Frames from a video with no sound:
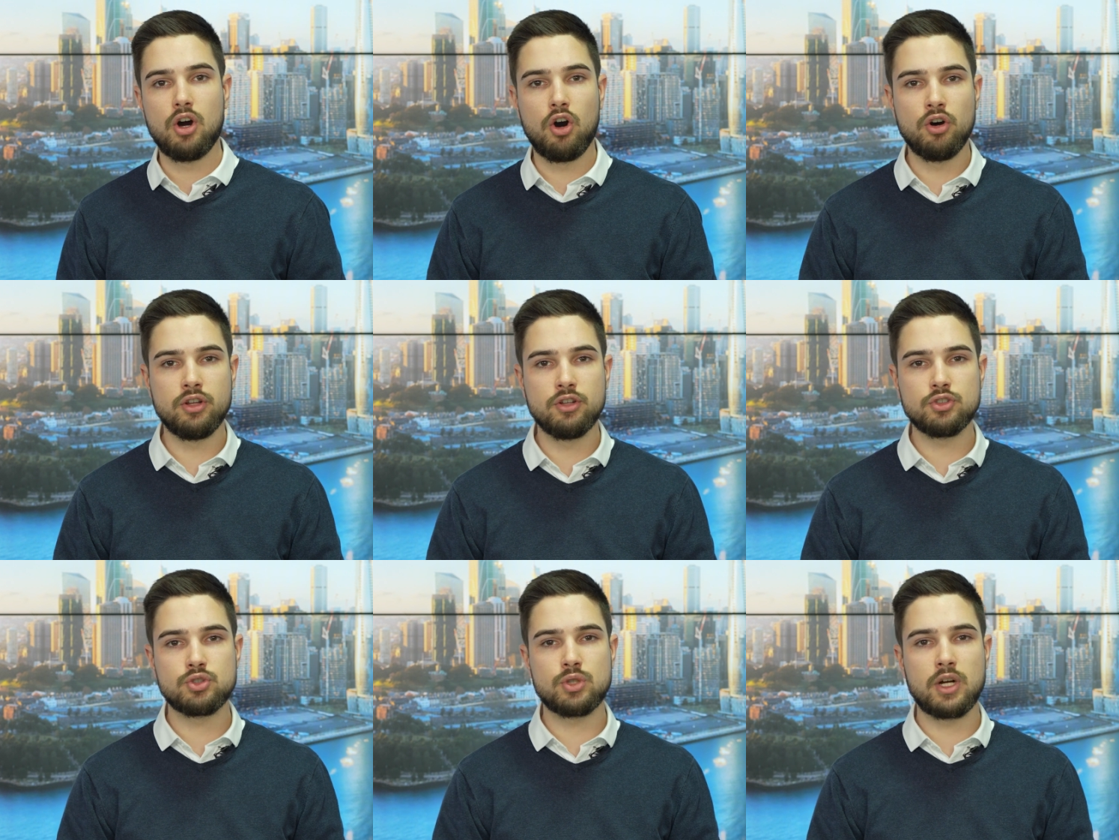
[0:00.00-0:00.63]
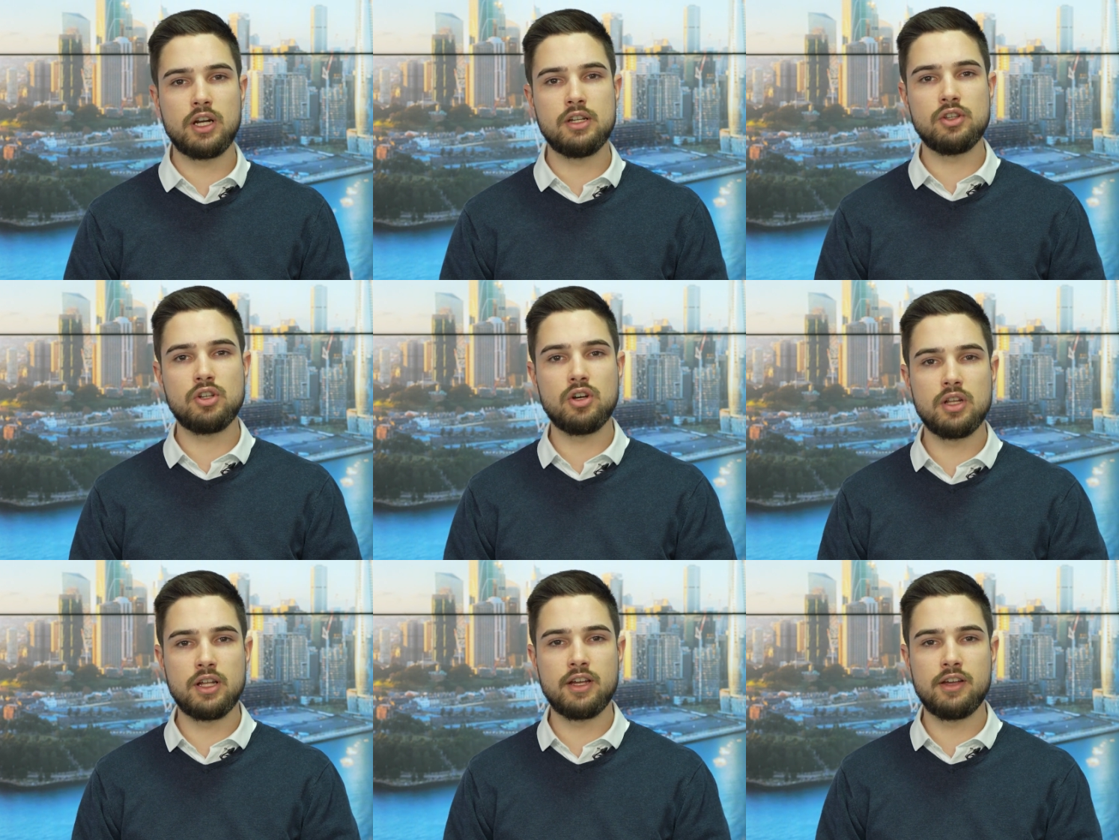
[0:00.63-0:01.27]
on Australian
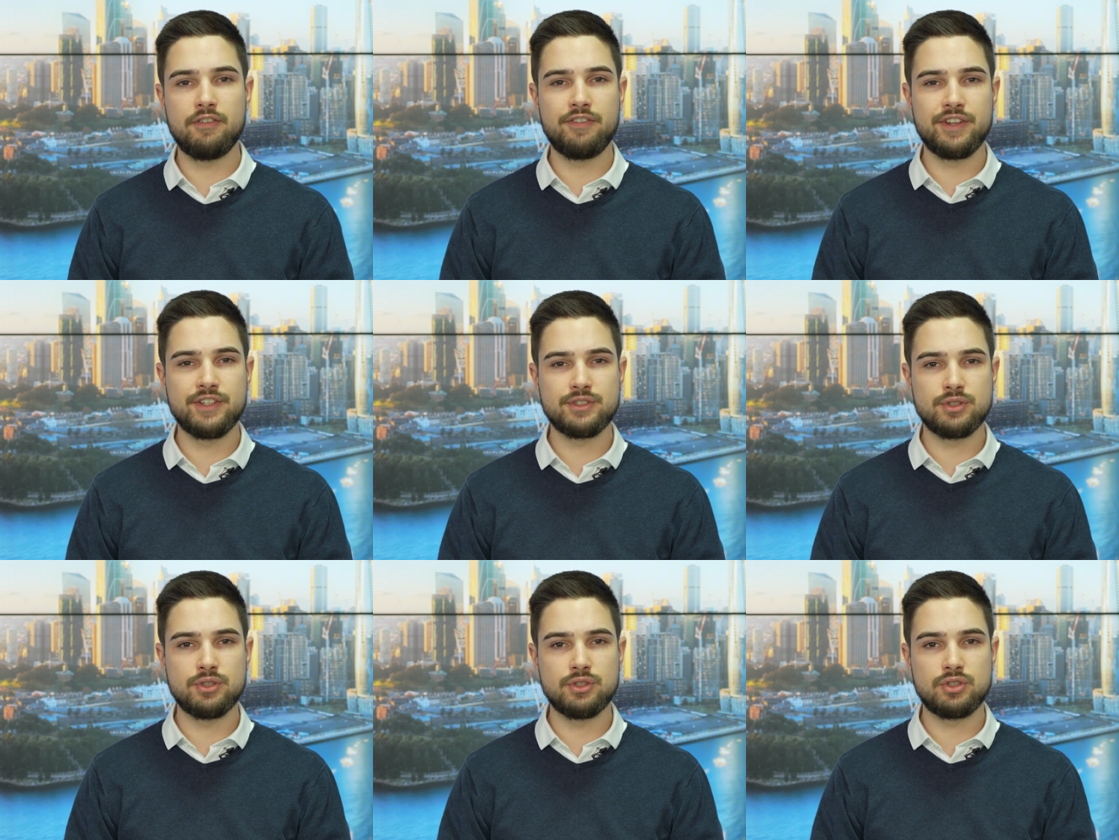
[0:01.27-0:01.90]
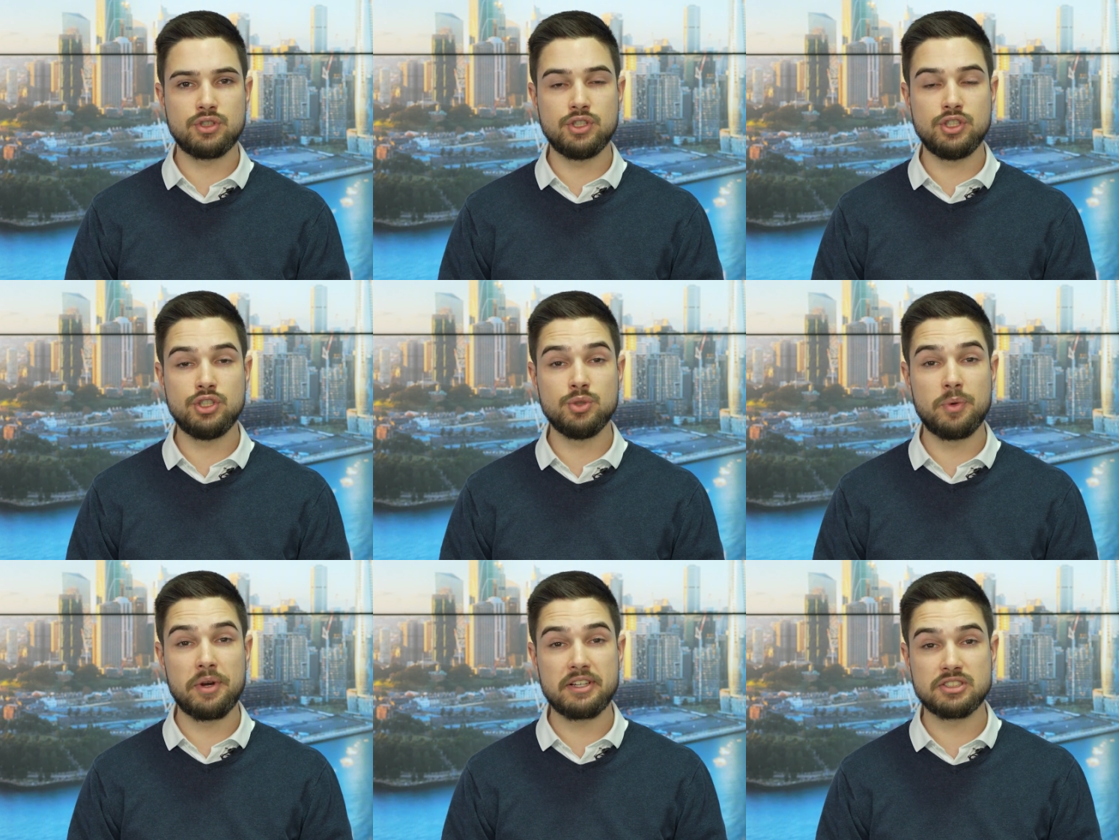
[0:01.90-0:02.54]
dollar versus
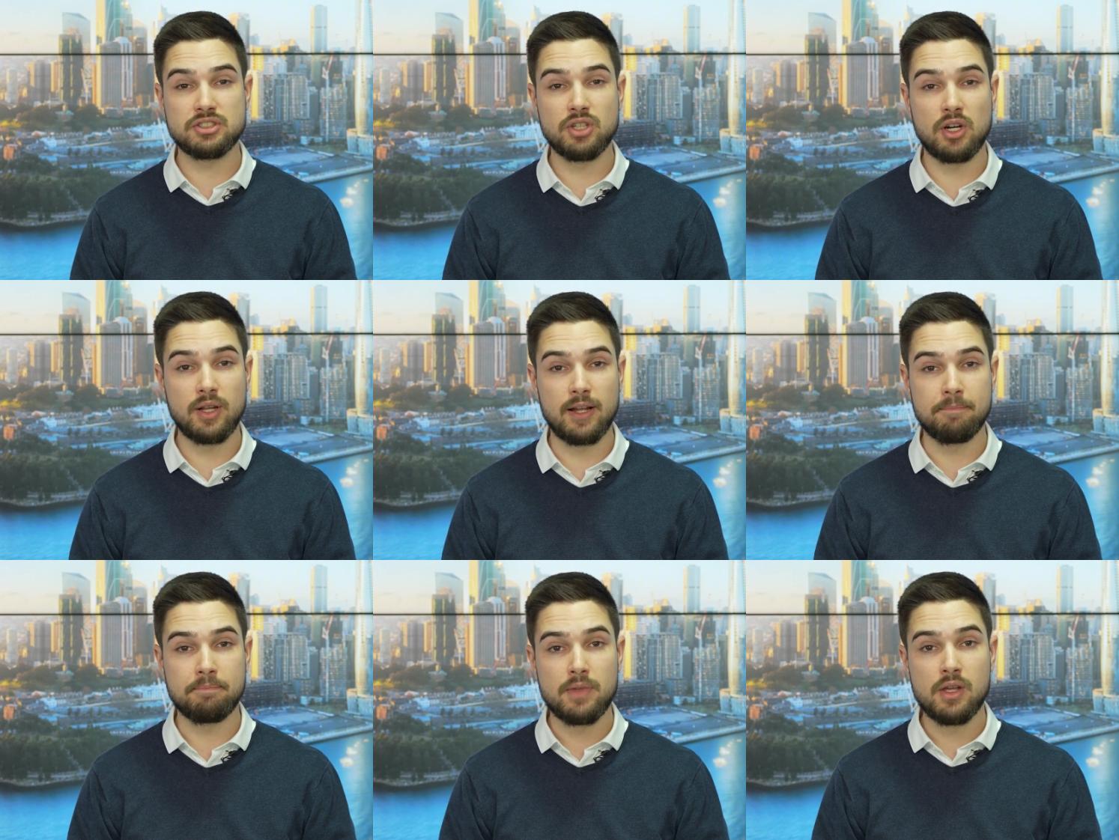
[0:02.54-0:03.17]
US dollar.